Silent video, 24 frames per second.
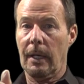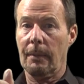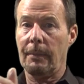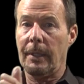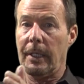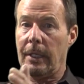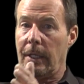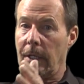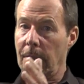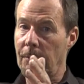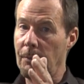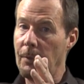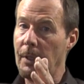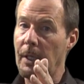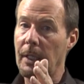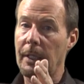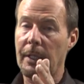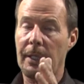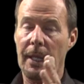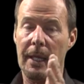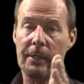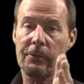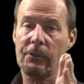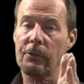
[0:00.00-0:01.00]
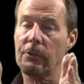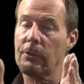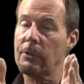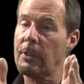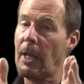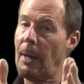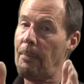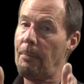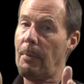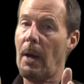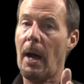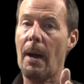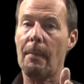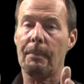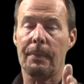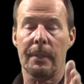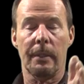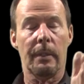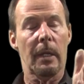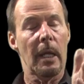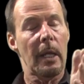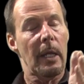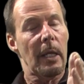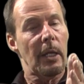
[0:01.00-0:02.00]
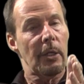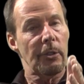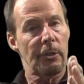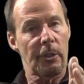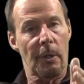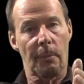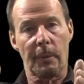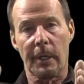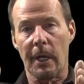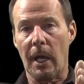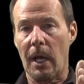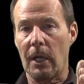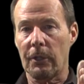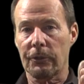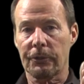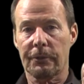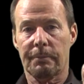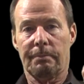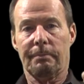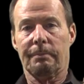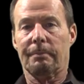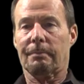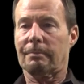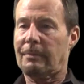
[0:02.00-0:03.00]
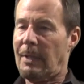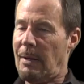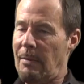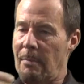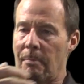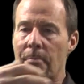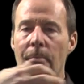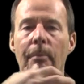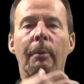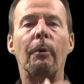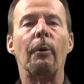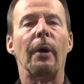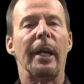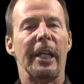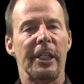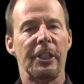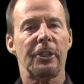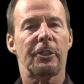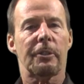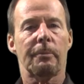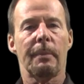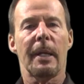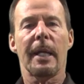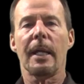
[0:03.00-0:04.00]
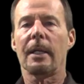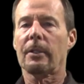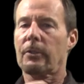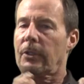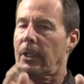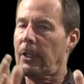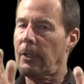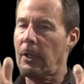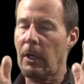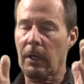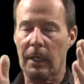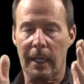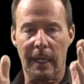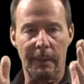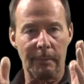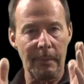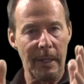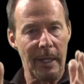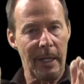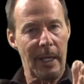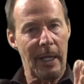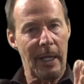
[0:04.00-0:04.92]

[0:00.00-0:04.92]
I mean, they're really, they step up, and someone else embraced me and said, look, I